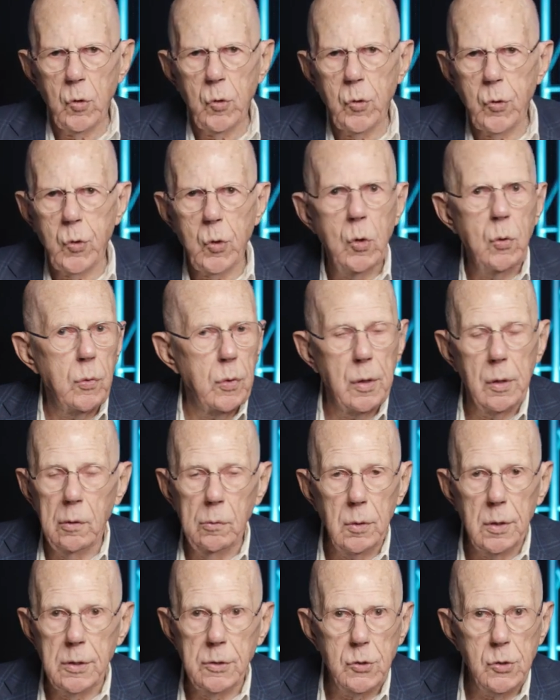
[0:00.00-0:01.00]
through the
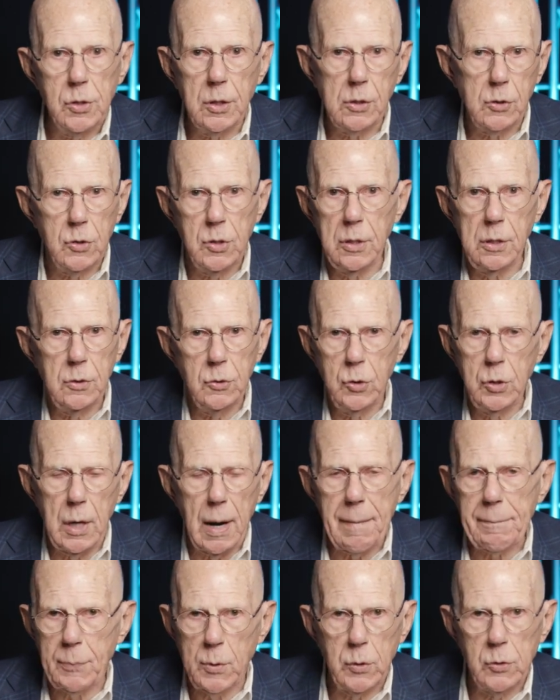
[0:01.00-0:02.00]
only 16
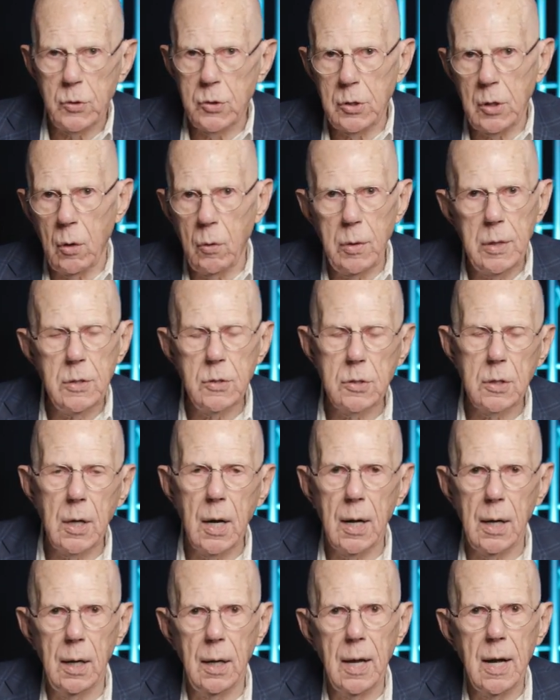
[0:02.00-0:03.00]
chapters, so he's
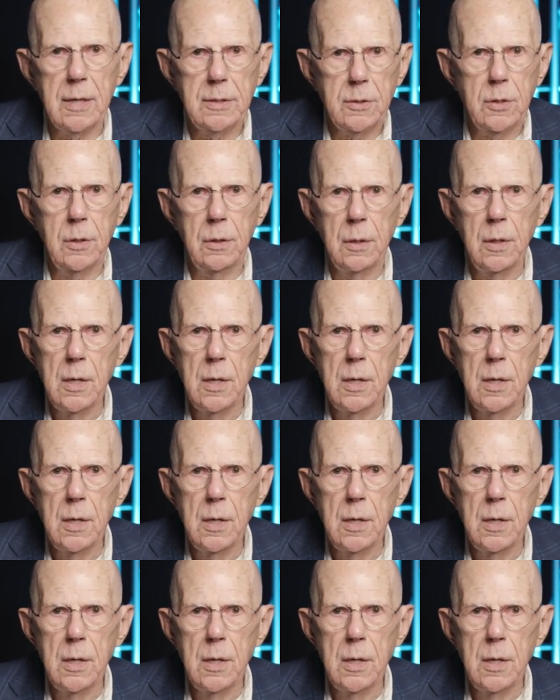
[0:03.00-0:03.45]
got a lot